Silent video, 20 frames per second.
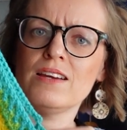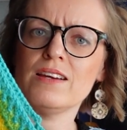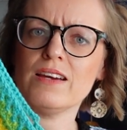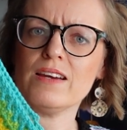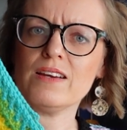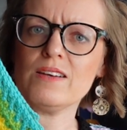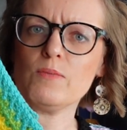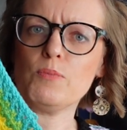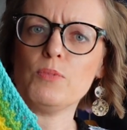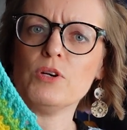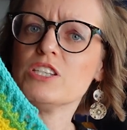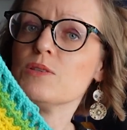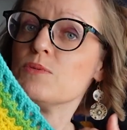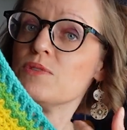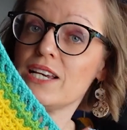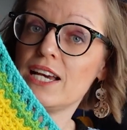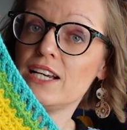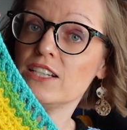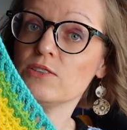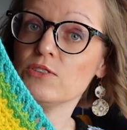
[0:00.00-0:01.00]
and put some
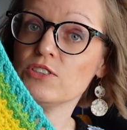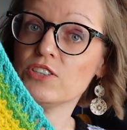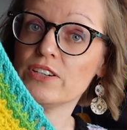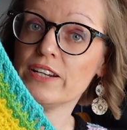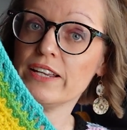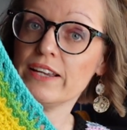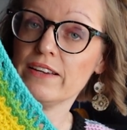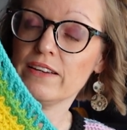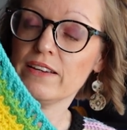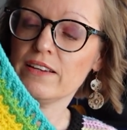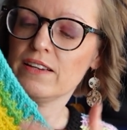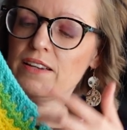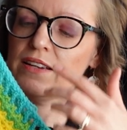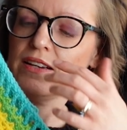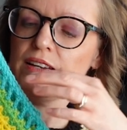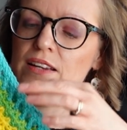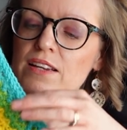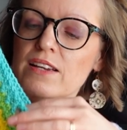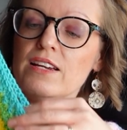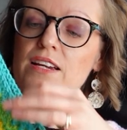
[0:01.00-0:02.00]
tassels on it
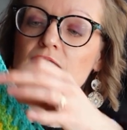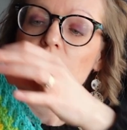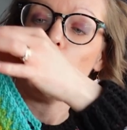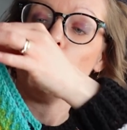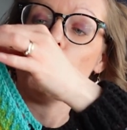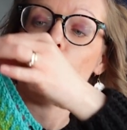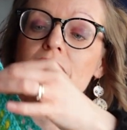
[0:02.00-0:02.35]
and